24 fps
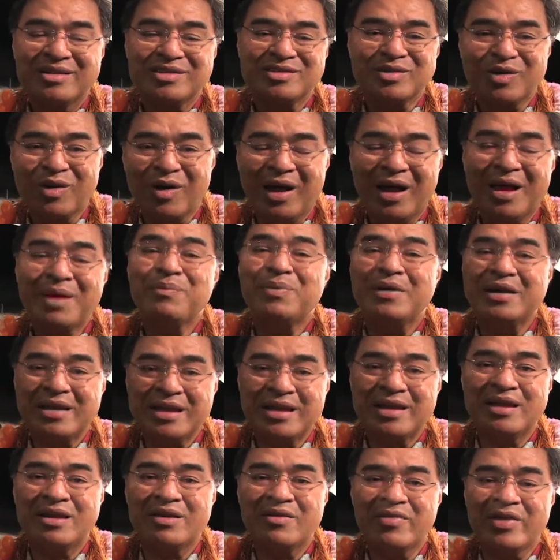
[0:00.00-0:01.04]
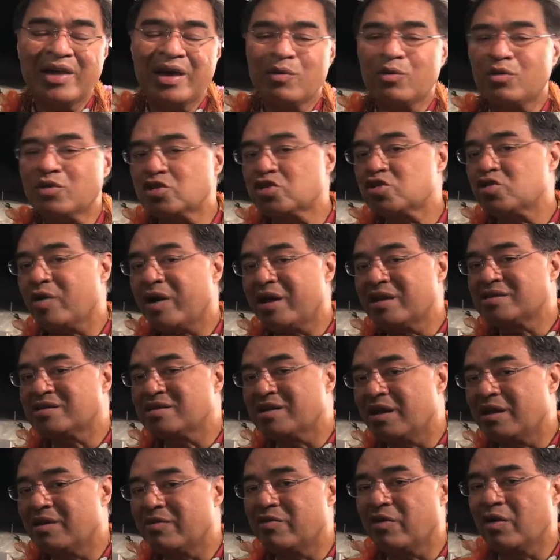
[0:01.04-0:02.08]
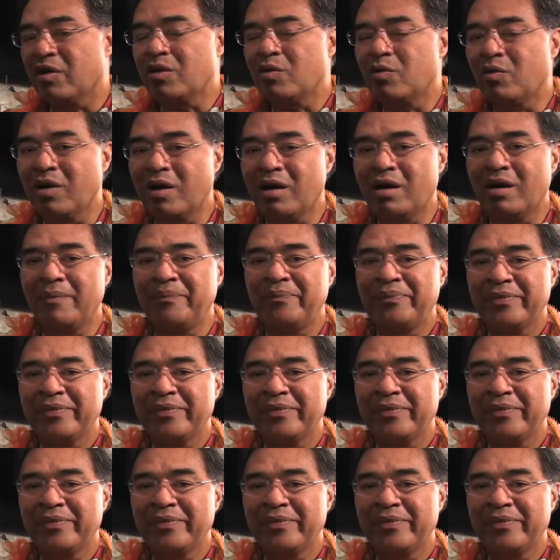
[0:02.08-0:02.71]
So I believe that will translate very well